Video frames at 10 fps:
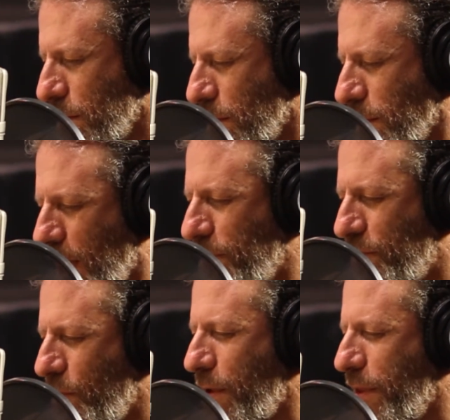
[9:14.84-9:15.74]
Not
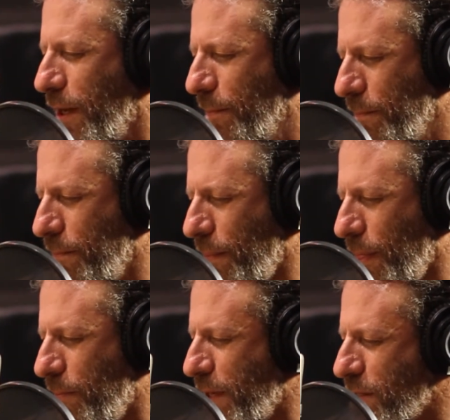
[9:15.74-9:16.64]
for them,
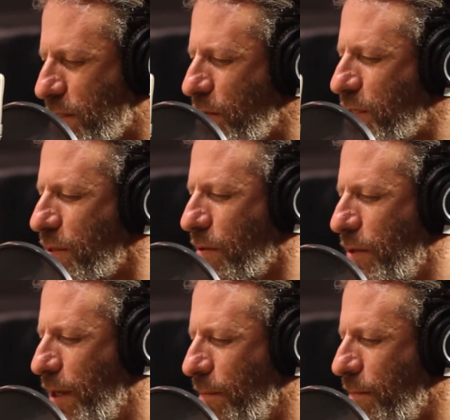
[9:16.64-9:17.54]
because there is no
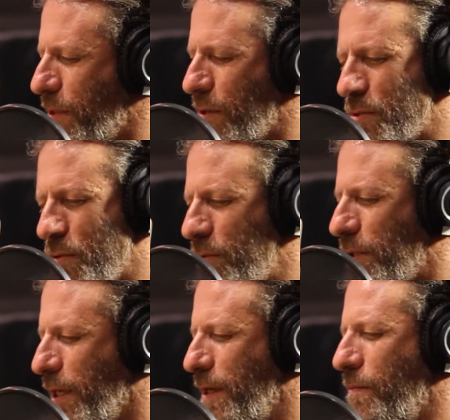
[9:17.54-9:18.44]
them. There is
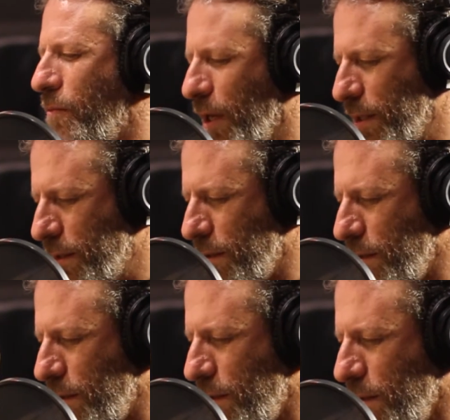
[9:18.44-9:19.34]
only one.
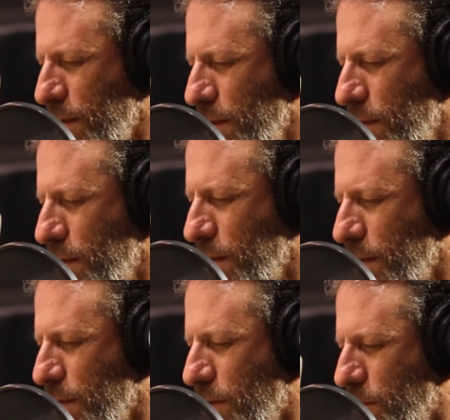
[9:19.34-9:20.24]

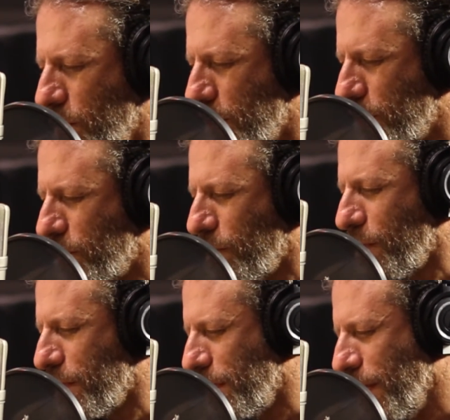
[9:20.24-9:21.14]
Do it
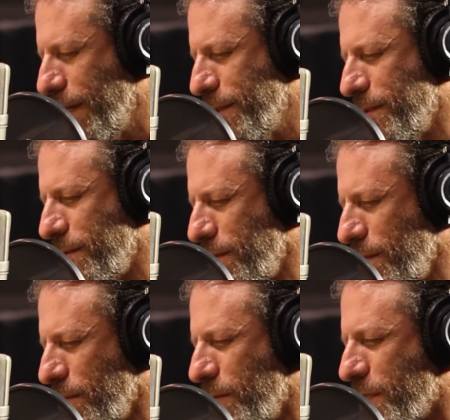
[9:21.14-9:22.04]
for the light
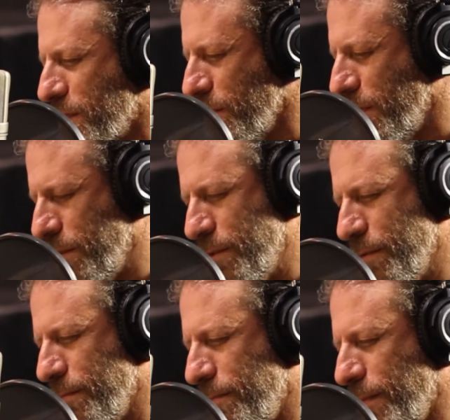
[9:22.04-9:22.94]
which is within
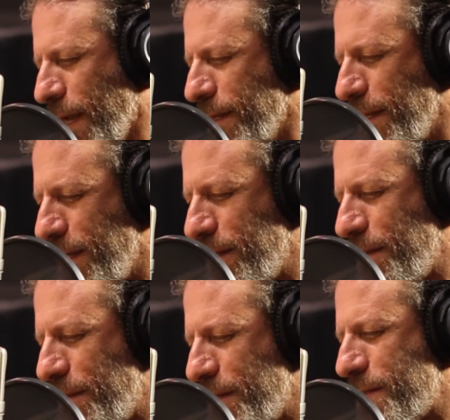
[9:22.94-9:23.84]
you. And
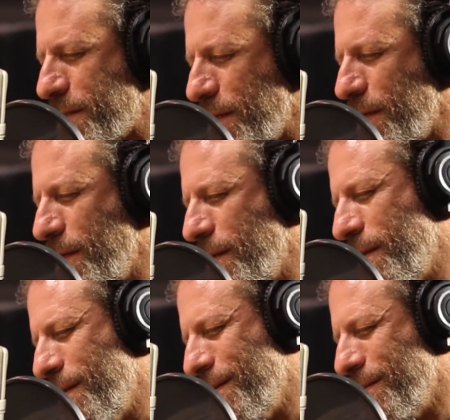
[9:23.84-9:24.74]
in this,
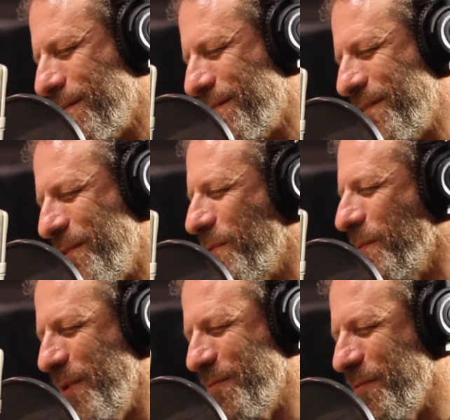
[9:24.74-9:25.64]
you will
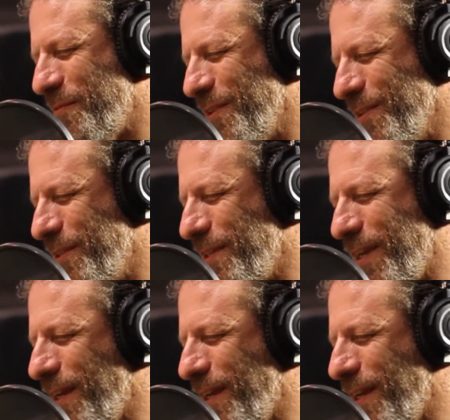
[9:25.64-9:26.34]
be fulfilled.